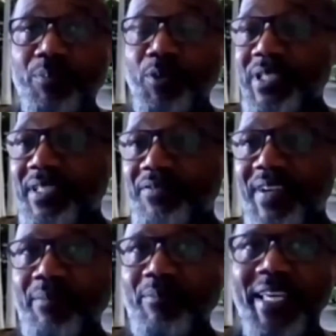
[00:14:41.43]
supporting
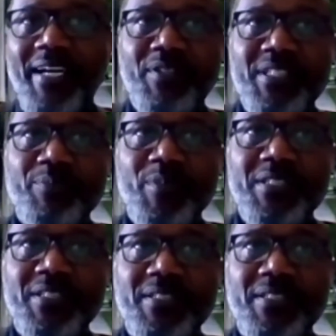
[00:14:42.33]
a family at
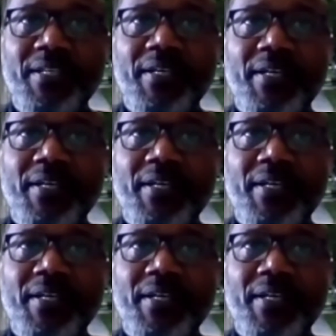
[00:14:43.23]
Christmas.